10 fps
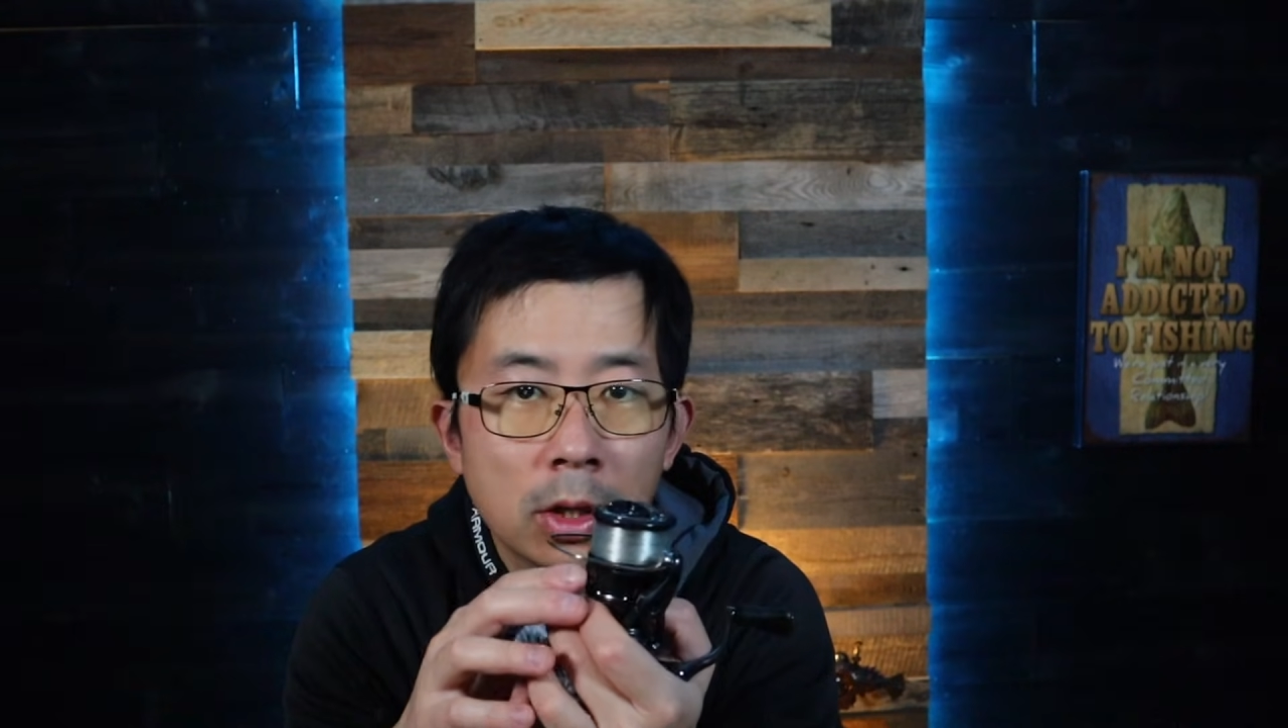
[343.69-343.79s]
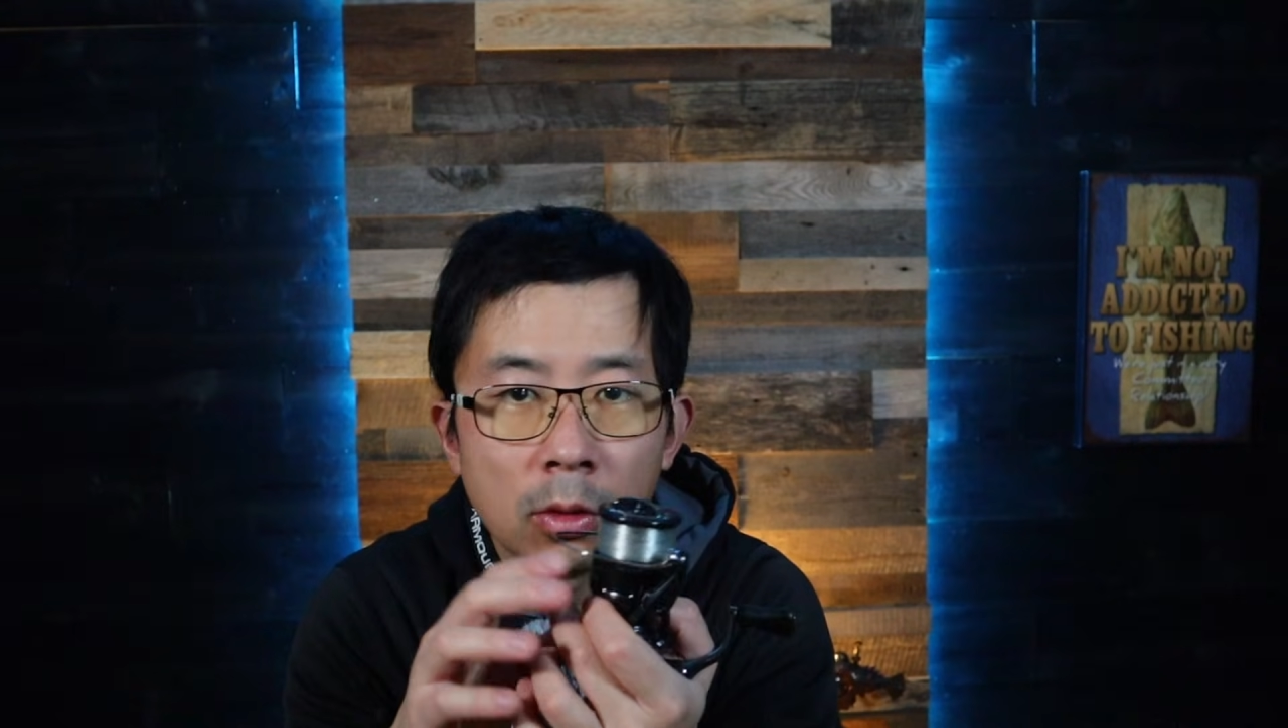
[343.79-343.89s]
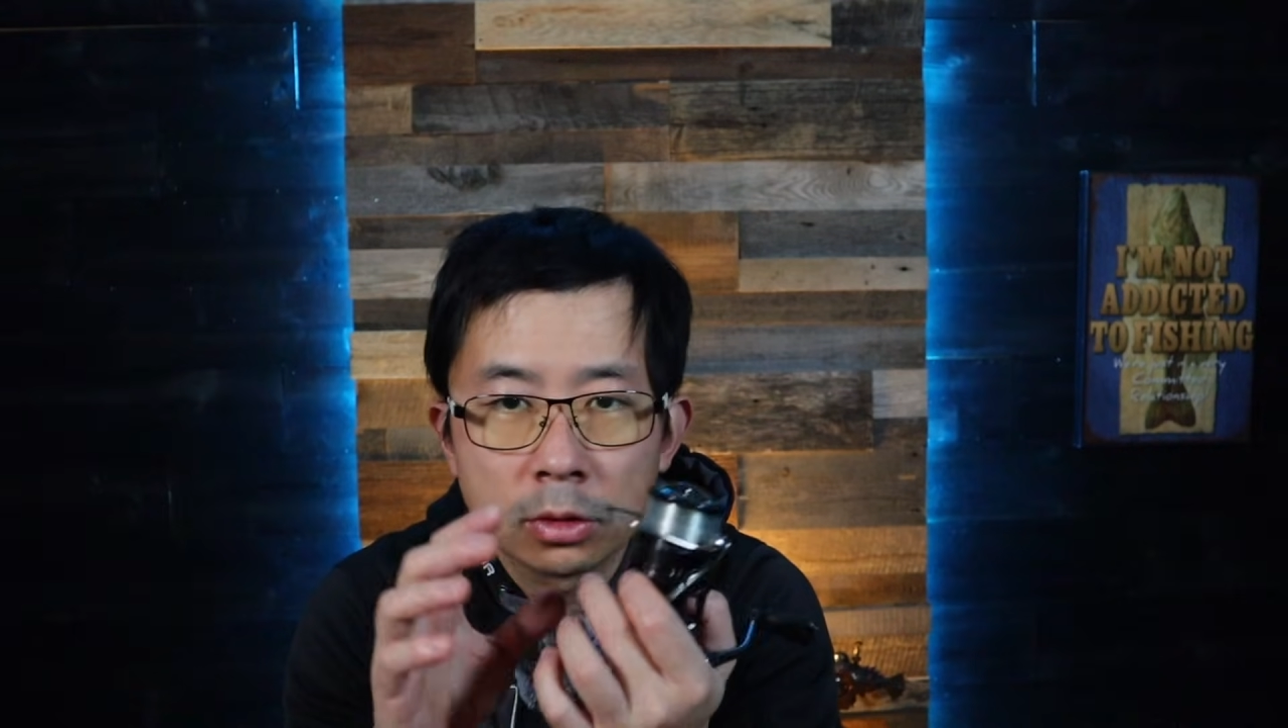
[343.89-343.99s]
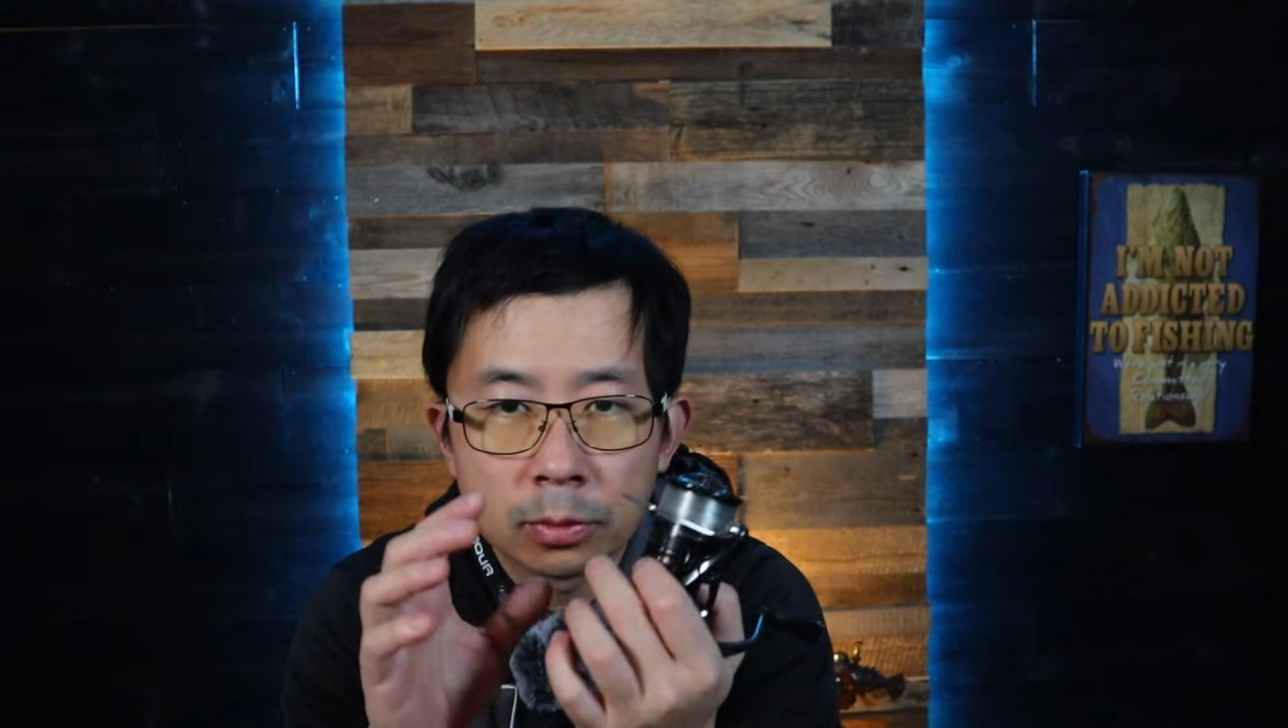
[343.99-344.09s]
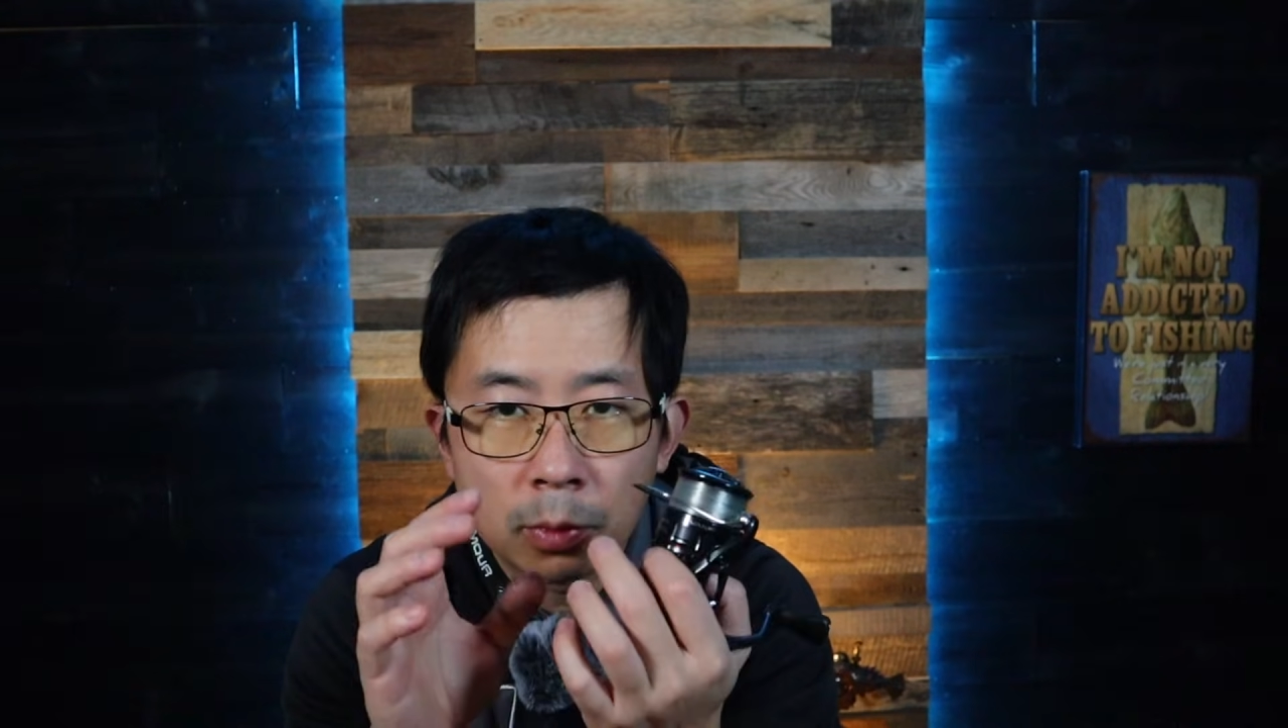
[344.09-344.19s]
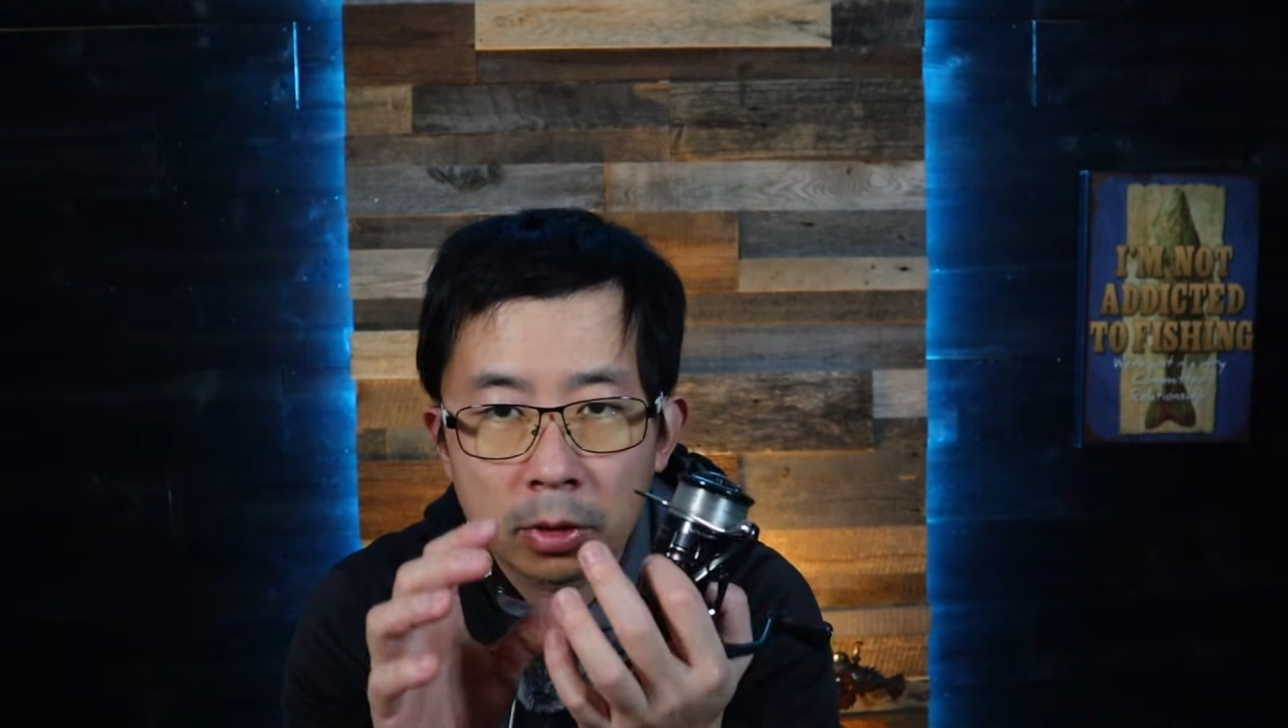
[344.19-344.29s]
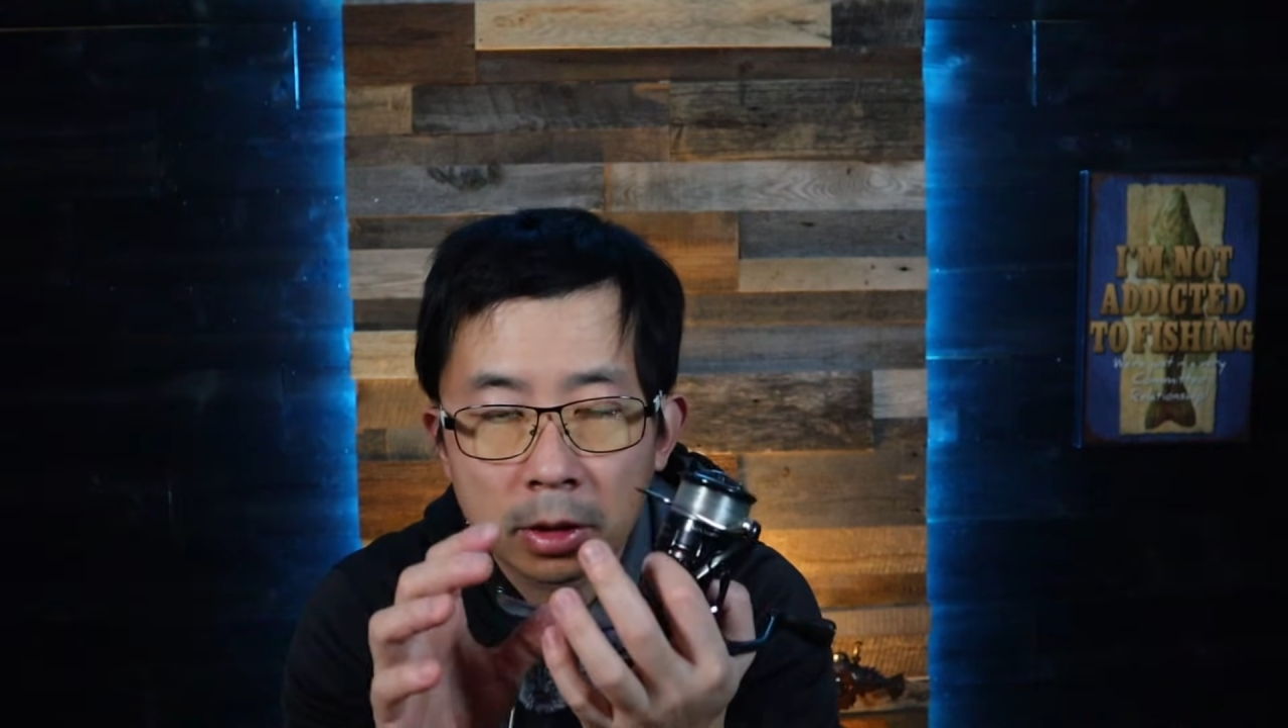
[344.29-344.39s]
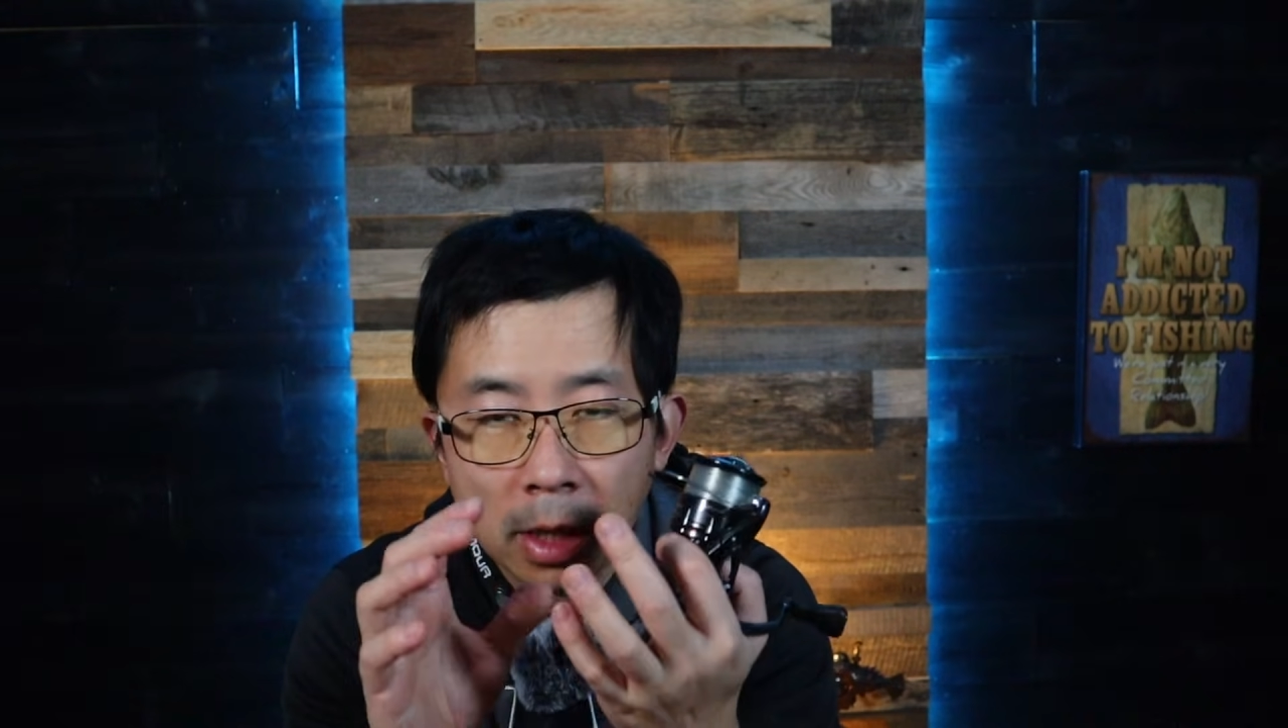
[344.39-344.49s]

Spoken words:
it was put in